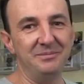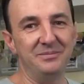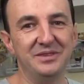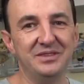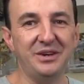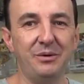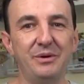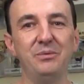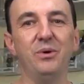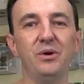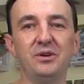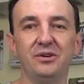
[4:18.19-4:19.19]
So we
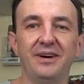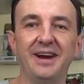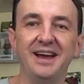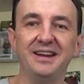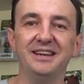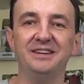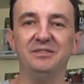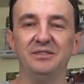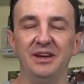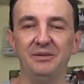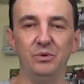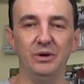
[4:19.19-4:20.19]
walk around
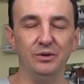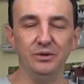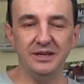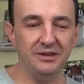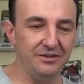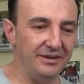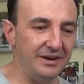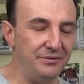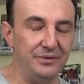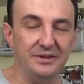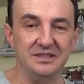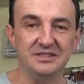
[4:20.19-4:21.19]
and we're looking around
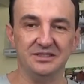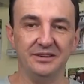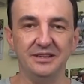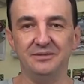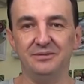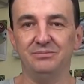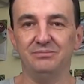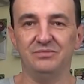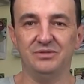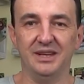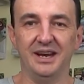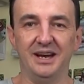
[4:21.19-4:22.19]
for this Sonic
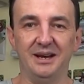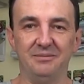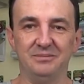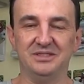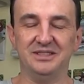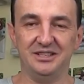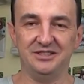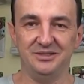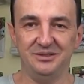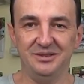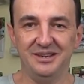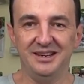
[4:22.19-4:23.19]
statue,
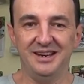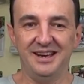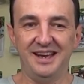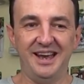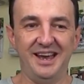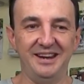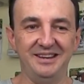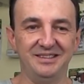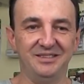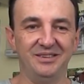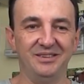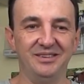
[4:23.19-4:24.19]
and
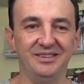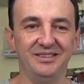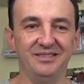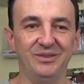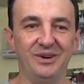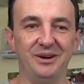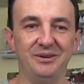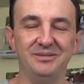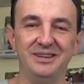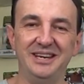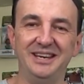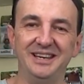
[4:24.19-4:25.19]
well,
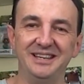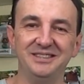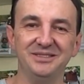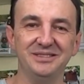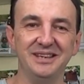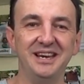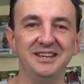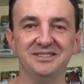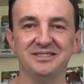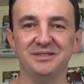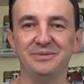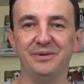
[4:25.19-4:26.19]
it took
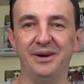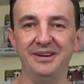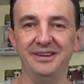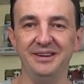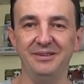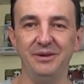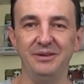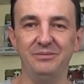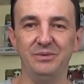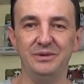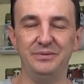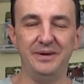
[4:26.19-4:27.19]
ages to find it.
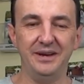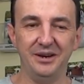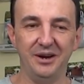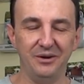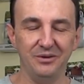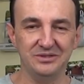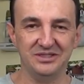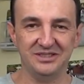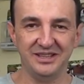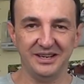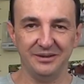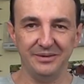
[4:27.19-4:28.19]
We found a whole
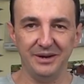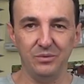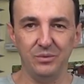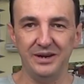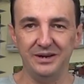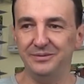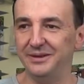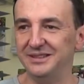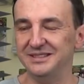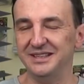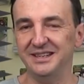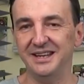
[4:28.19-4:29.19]
stack of other weird
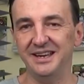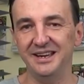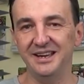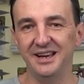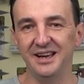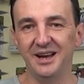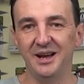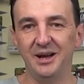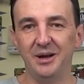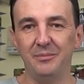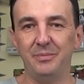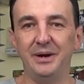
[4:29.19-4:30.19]
things in there,
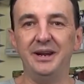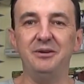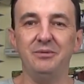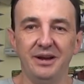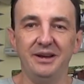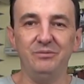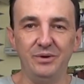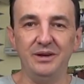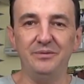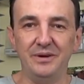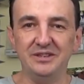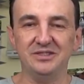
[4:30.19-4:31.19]
but anyway, we
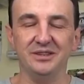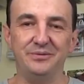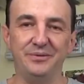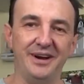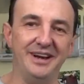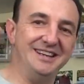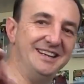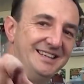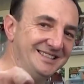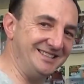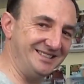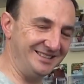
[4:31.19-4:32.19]
eventually find
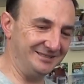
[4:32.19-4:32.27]
this.